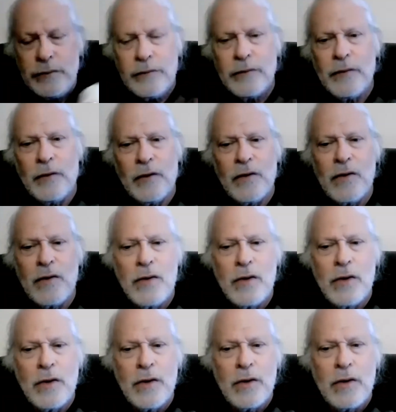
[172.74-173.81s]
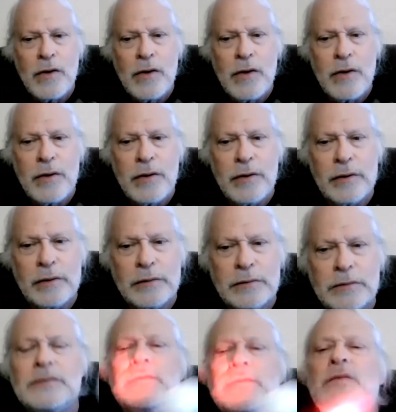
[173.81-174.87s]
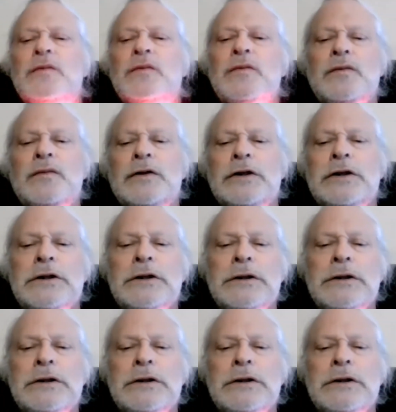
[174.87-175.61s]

Nobody speaks.